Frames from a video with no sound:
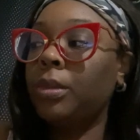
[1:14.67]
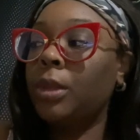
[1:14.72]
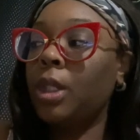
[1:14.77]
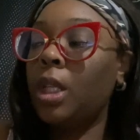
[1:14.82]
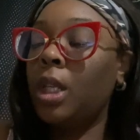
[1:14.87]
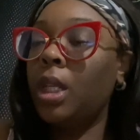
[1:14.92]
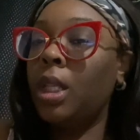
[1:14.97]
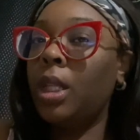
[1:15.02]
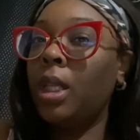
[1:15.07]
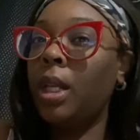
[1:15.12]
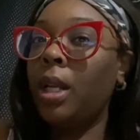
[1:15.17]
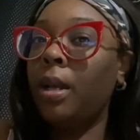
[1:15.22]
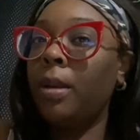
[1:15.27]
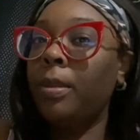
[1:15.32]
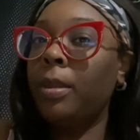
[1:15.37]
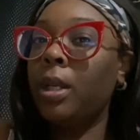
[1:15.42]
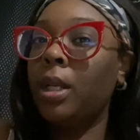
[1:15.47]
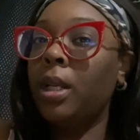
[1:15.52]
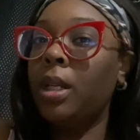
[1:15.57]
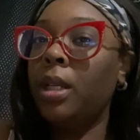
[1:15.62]
and then
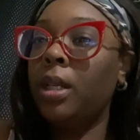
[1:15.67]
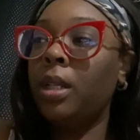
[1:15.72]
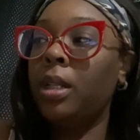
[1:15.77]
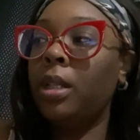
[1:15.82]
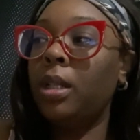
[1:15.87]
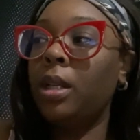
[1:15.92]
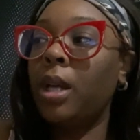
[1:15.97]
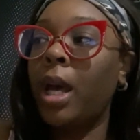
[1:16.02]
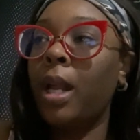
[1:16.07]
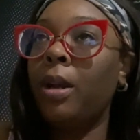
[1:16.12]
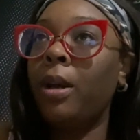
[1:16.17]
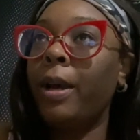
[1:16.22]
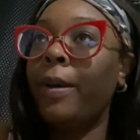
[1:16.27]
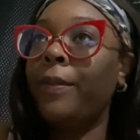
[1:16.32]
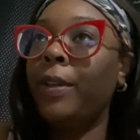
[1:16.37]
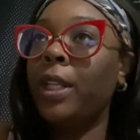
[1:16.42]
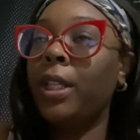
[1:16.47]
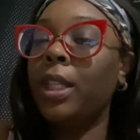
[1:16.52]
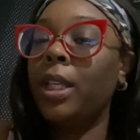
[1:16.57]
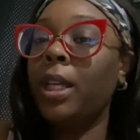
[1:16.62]
I'm gonna, I don't have
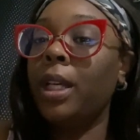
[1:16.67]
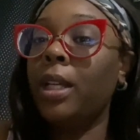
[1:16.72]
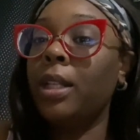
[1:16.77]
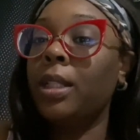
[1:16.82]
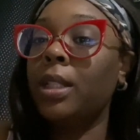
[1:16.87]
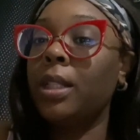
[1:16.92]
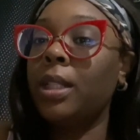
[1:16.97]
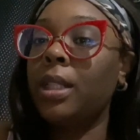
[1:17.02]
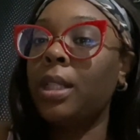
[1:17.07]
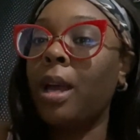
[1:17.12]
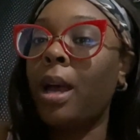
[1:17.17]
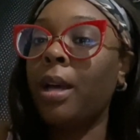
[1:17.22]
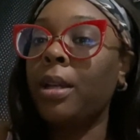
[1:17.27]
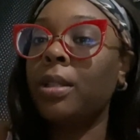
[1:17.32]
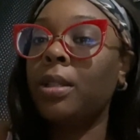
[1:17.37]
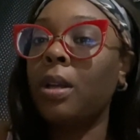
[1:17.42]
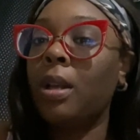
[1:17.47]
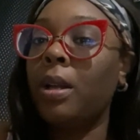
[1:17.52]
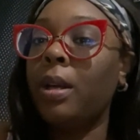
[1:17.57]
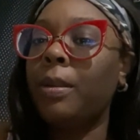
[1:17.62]
anything else in stock,
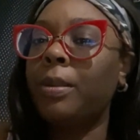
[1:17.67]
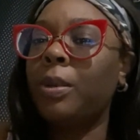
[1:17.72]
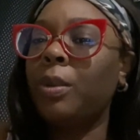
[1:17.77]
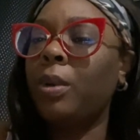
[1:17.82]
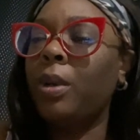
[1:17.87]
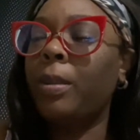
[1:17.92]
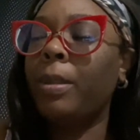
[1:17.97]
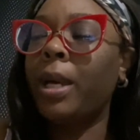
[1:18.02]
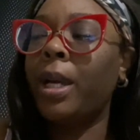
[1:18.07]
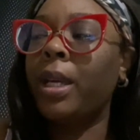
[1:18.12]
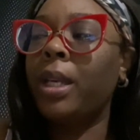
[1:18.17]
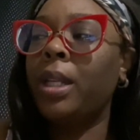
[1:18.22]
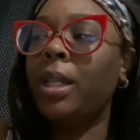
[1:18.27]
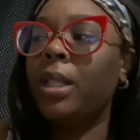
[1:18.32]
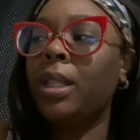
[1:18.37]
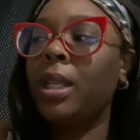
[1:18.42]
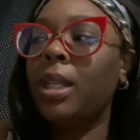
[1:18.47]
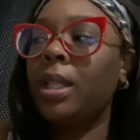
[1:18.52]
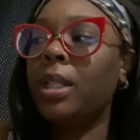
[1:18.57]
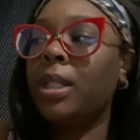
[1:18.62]
so I don't have to worry about
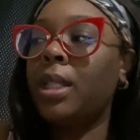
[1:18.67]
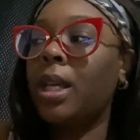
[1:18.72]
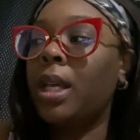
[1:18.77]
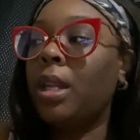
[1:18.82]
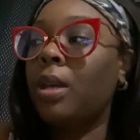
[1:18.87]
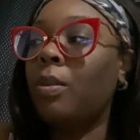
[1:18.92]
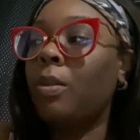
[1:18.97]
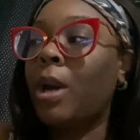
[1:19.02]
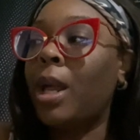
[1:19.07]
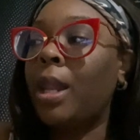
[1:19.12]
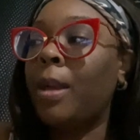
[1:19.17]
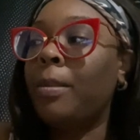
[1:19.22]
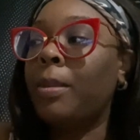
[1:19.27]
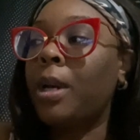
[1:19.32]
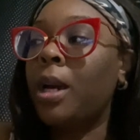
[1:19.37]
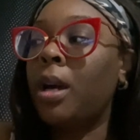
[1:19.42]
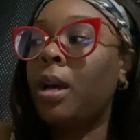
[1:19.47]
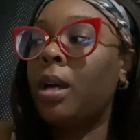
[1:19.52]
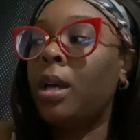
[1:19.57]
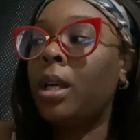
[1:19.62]
anything selling while I'm
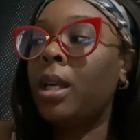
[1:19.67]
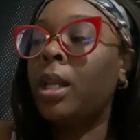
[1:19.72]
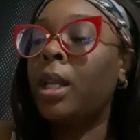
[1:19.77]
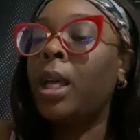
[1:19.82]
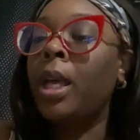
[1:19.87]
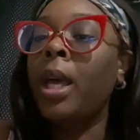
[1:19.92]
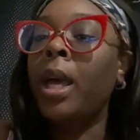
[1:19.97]
gone.